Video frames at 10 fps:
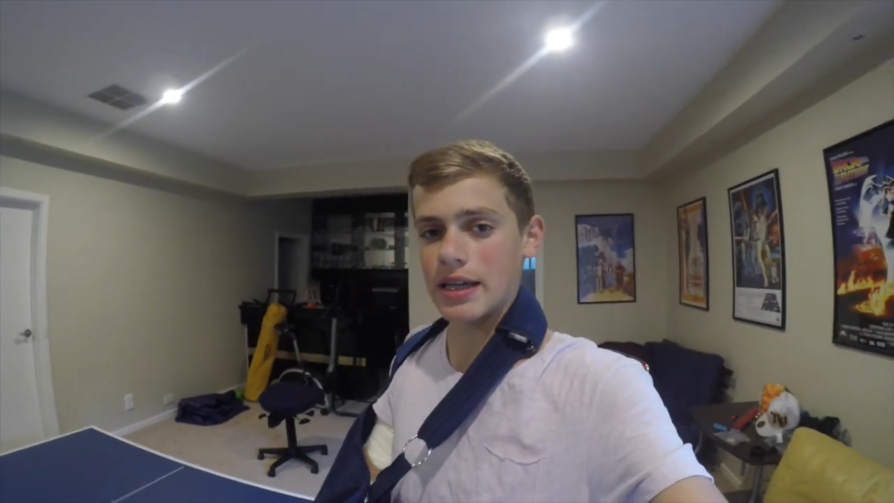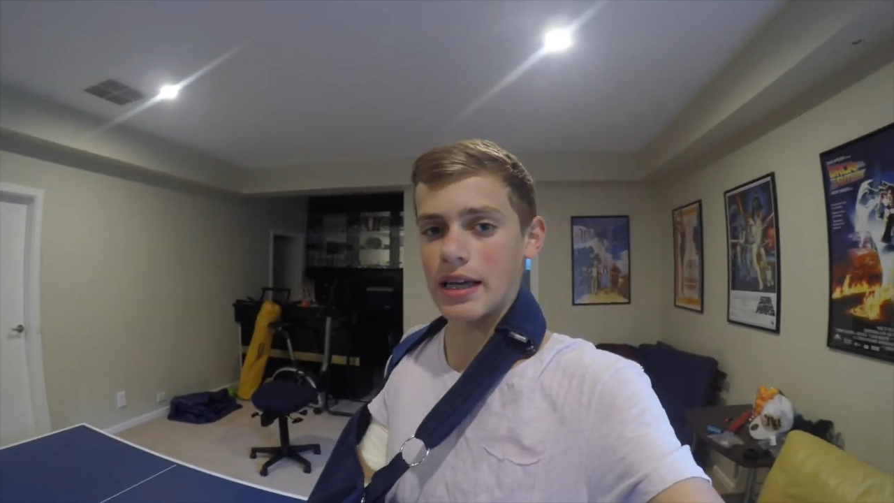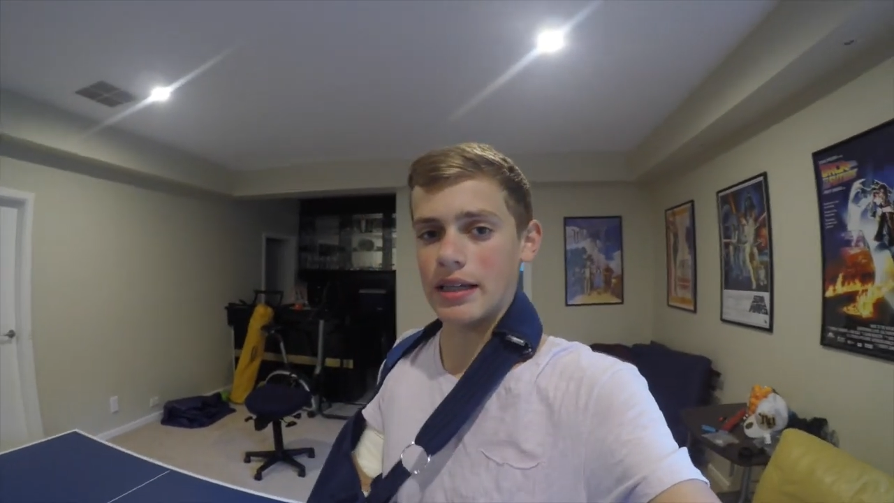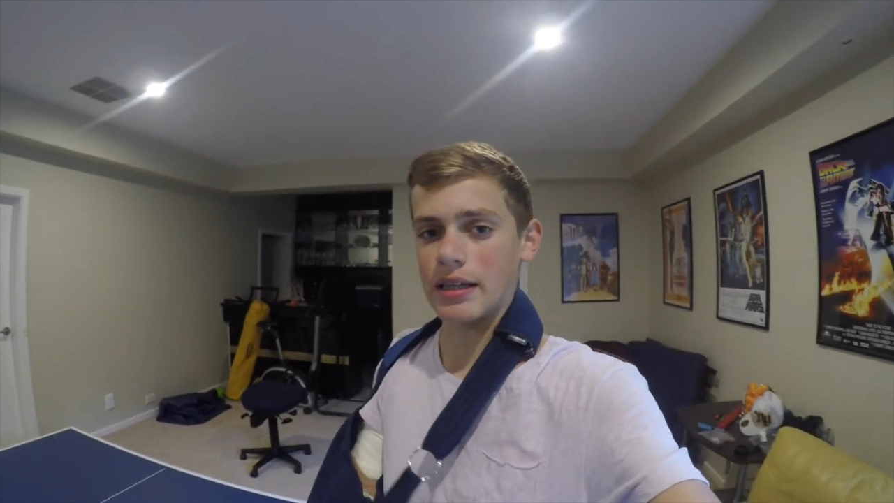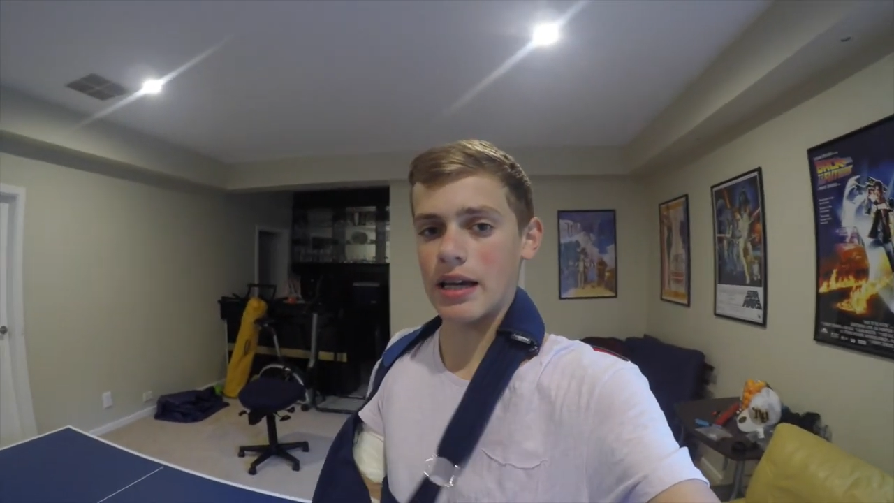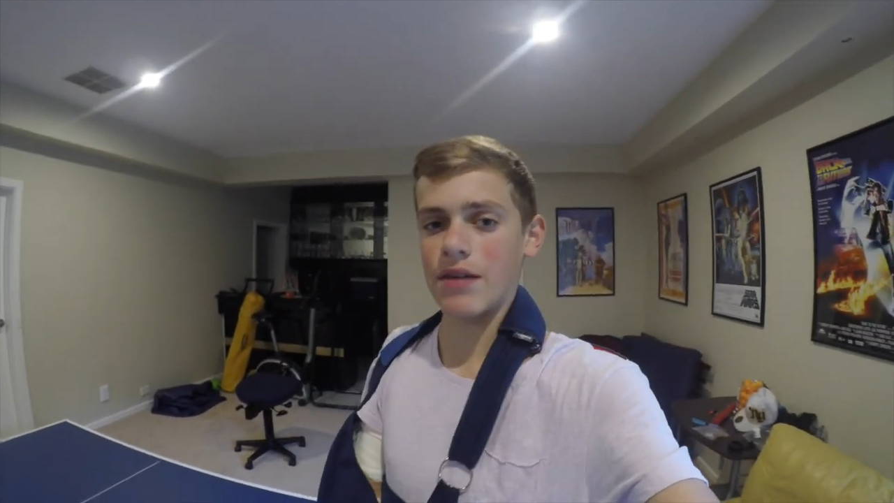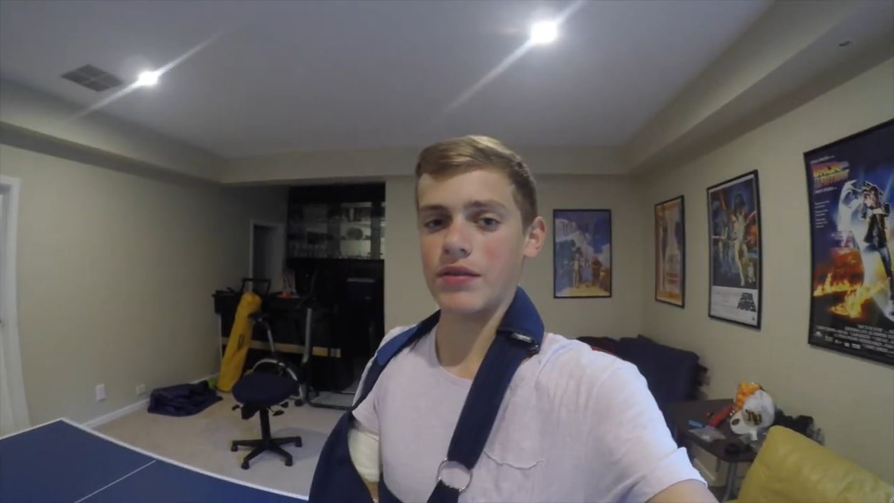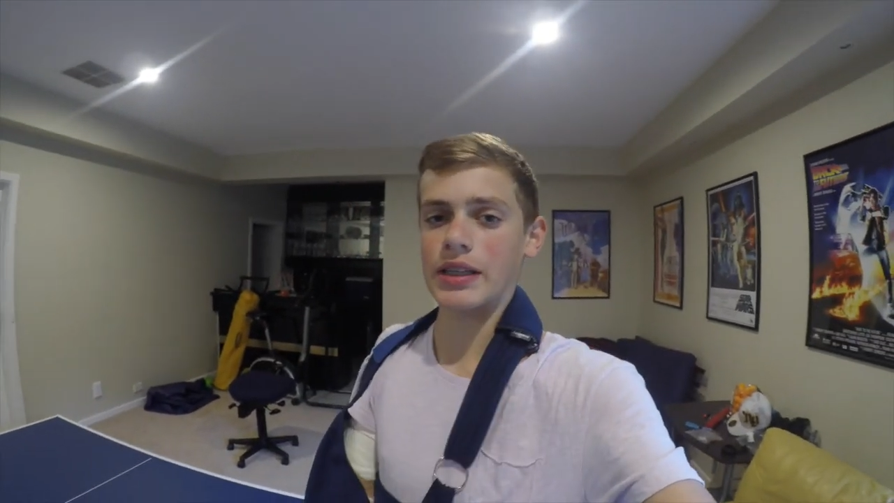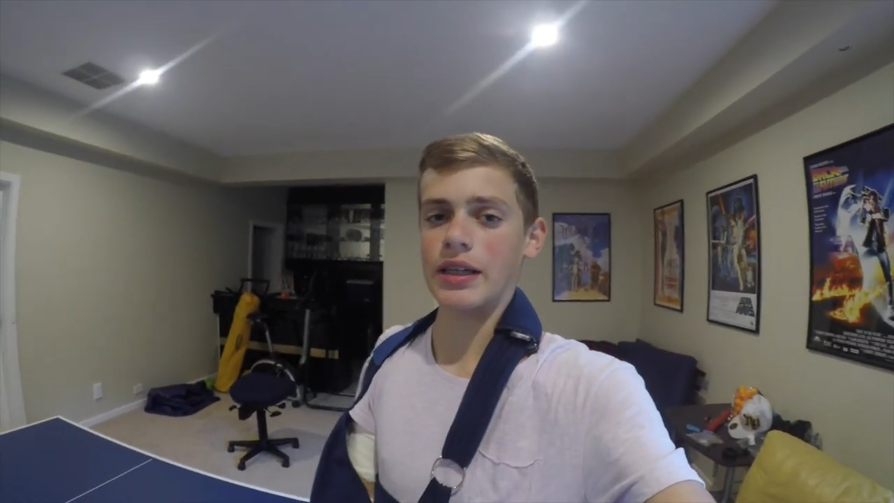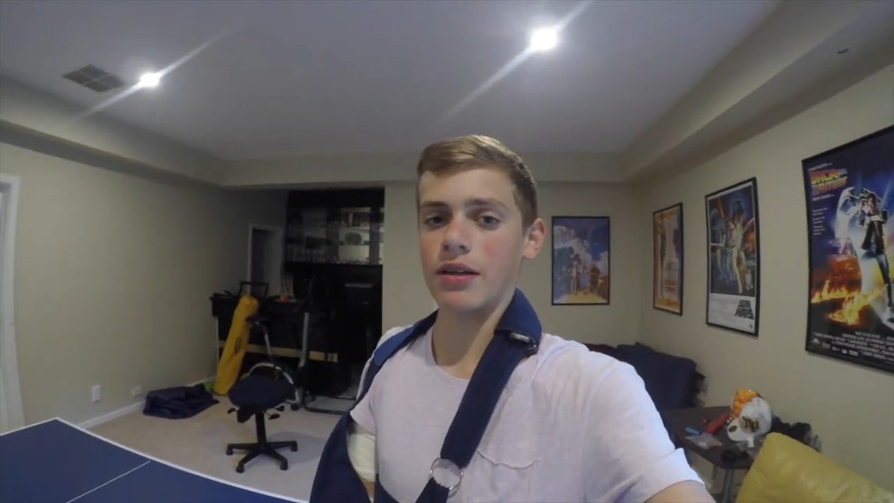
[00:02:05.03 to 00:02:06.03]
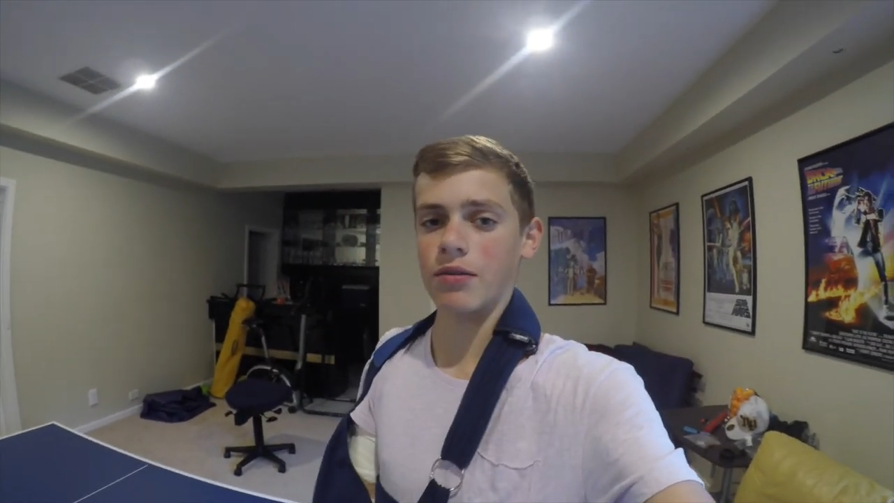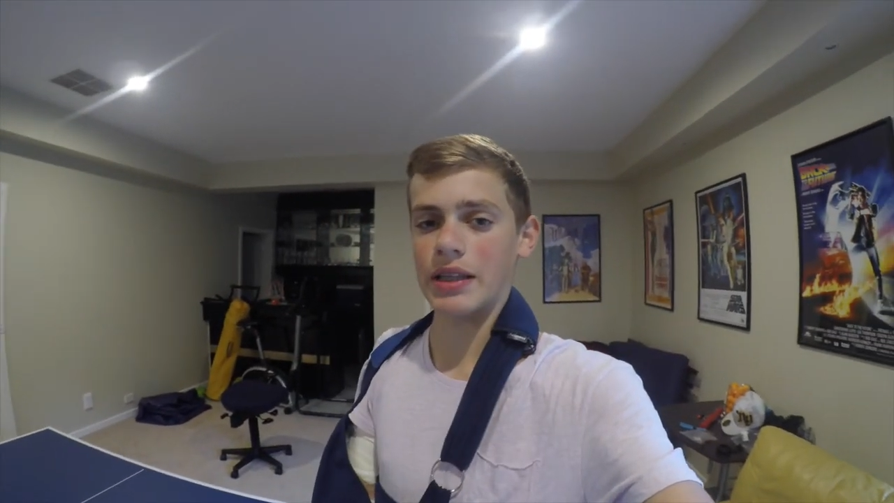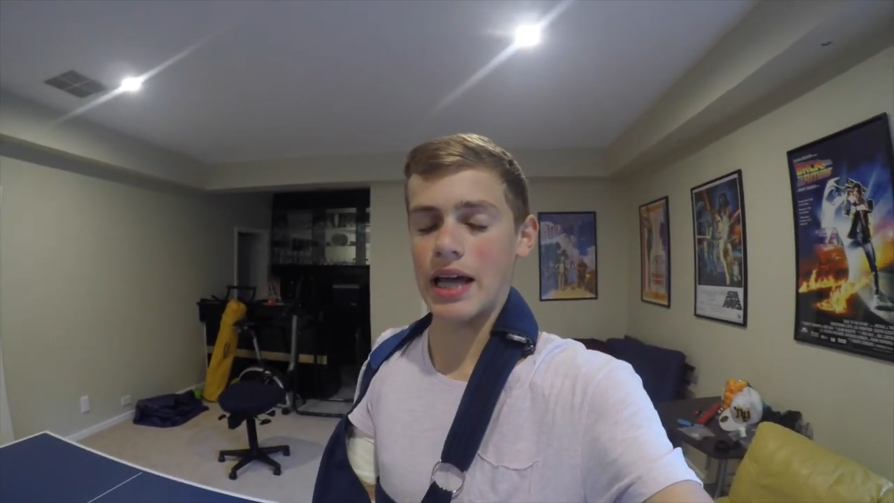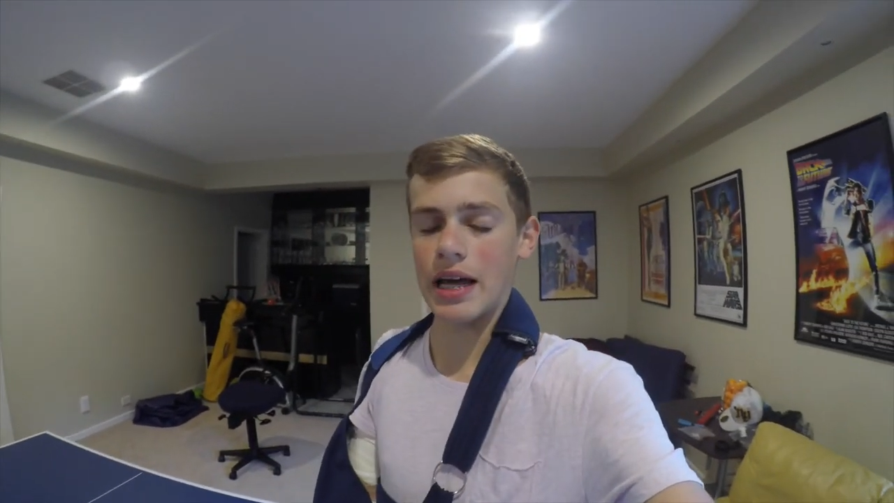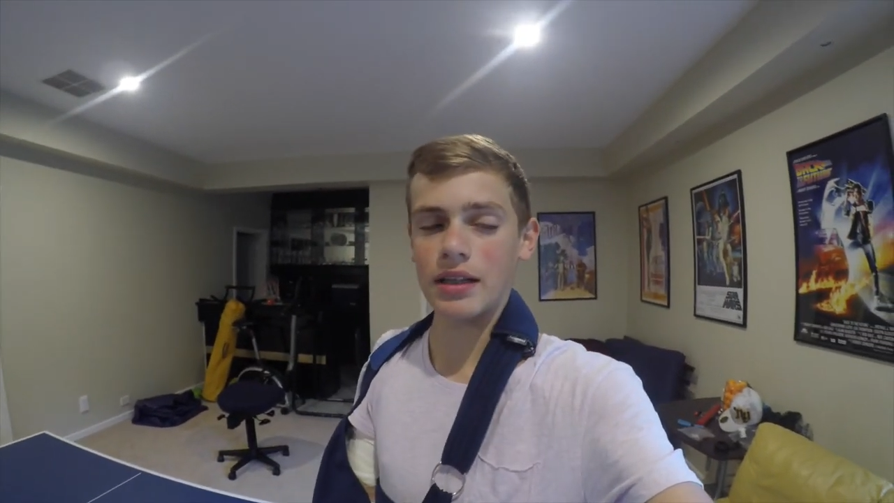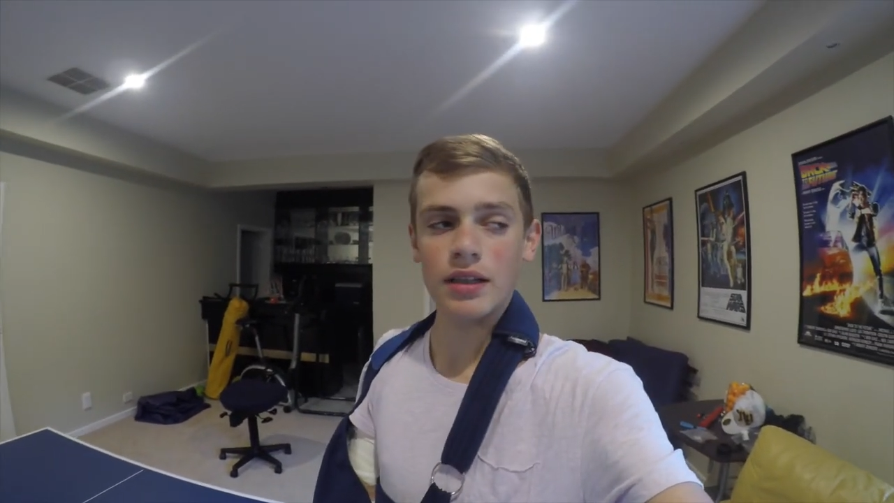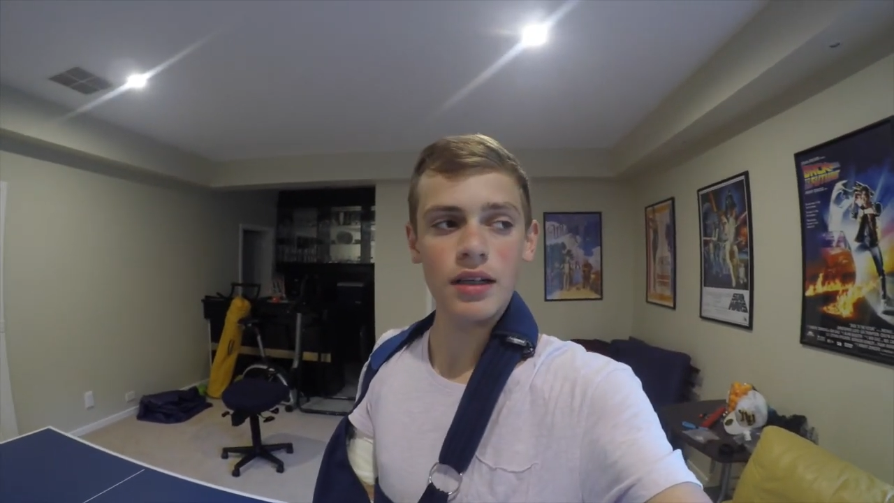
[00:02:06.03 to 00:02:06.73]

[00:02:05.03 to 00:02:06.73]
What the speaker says: and everything with that.